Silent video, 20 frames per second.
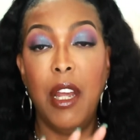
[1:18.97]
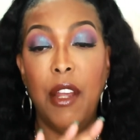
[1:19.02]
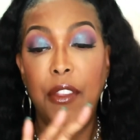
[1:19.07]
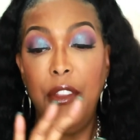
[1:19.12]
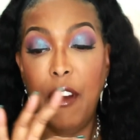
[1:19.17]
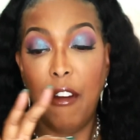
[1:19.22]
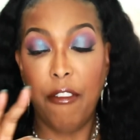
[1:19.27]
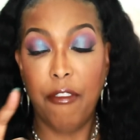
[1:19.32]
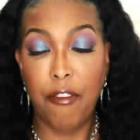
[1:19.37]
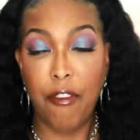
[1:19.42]

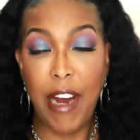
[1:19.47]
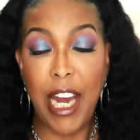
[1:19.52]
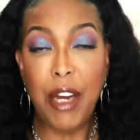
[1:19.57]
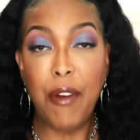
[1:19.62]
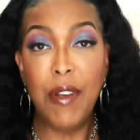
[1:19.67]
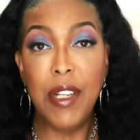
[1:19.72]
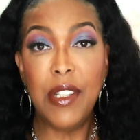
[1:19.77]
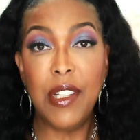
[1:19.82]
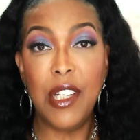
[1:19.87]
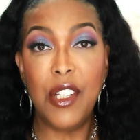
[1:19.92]
their
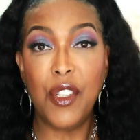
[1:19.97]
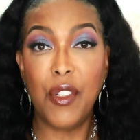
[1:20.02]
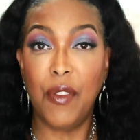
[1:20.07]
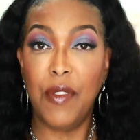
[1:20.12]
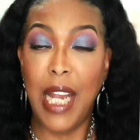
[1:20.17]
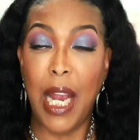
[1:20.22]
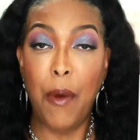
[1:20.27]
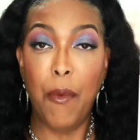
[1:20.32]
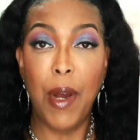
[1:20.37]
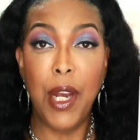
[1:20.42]
fragrances so
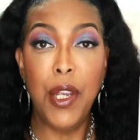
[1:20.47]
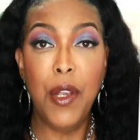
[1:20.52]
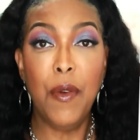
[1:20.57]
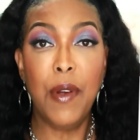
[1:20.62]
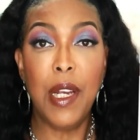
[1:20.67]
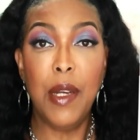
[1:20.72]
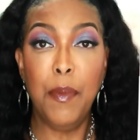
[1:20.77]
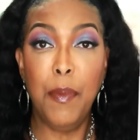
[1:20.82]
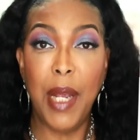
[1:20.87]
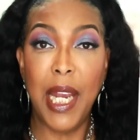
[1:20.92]
that way you
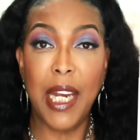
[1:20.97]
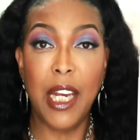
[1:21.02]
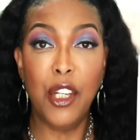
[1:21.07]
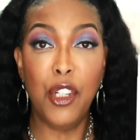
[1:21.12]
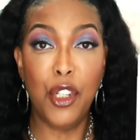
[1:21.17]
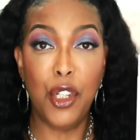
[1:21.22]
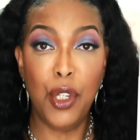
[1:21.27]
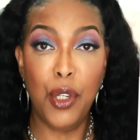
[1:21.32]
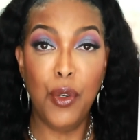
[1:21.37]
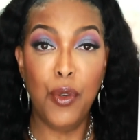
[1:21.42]
can pick and
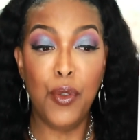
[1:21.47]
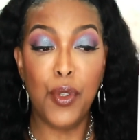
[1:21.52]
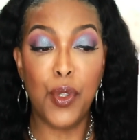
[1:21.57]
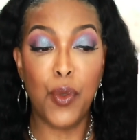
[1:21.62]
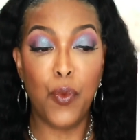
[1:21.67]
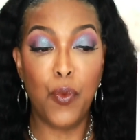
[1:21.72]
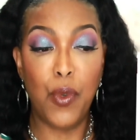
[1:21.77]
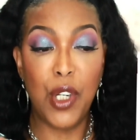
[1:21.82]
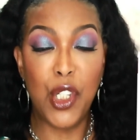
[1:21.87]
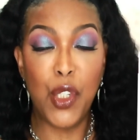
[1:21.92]
choose
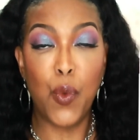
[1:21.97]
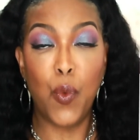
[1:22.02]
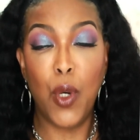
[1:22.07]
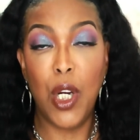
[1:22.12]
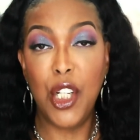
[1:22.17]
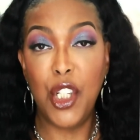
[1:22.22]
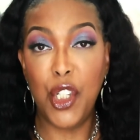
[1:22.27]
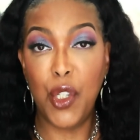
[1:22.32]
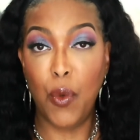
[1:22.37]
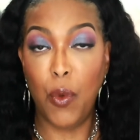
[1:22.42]
which
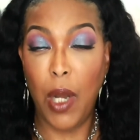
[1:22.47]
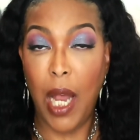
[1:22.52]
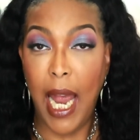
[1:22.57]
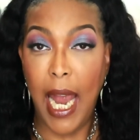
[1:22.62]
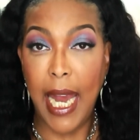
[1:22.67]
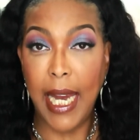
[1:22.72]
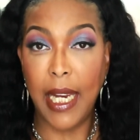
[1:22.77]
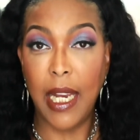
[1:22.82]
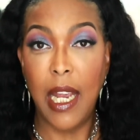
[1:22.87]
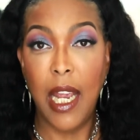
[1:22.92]
ones you
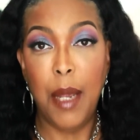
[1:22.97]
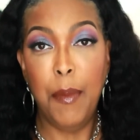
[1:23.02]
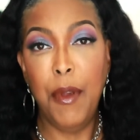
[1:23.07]
like